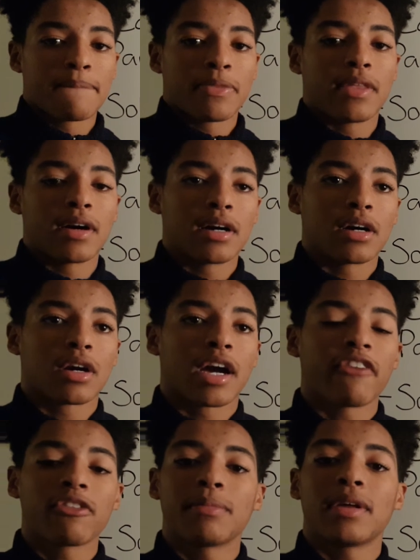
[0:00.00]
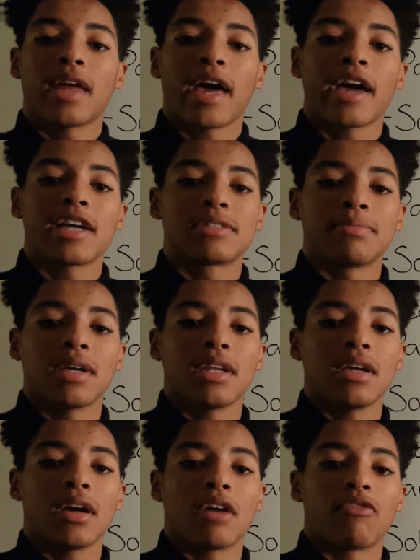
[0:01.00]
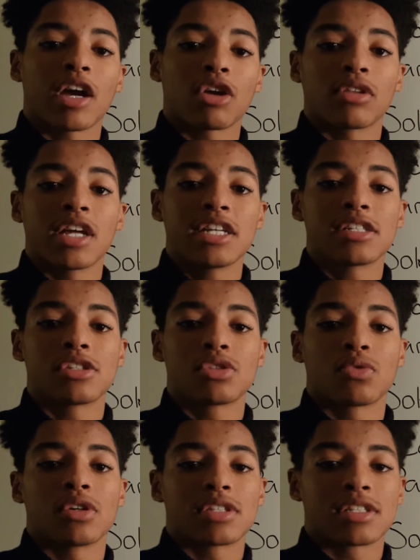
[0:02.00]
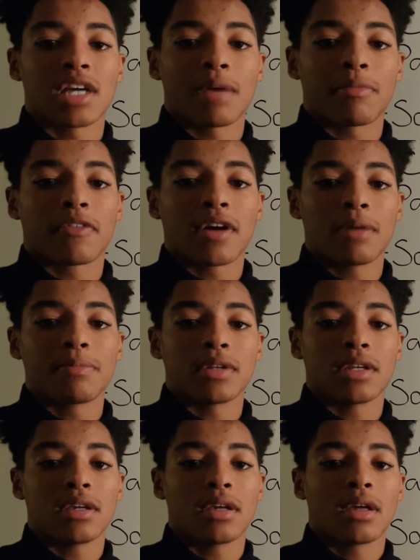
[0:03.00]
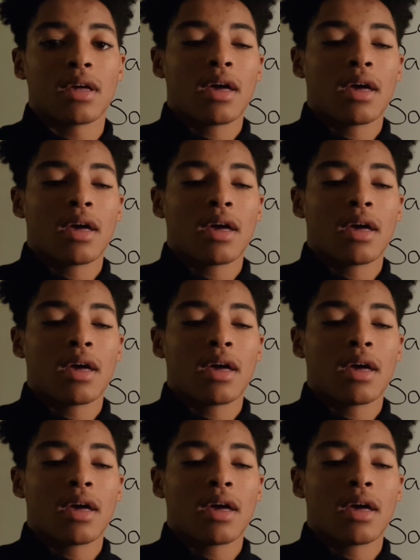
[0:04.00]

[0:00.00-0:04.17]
the government has many regulations towards this type of company,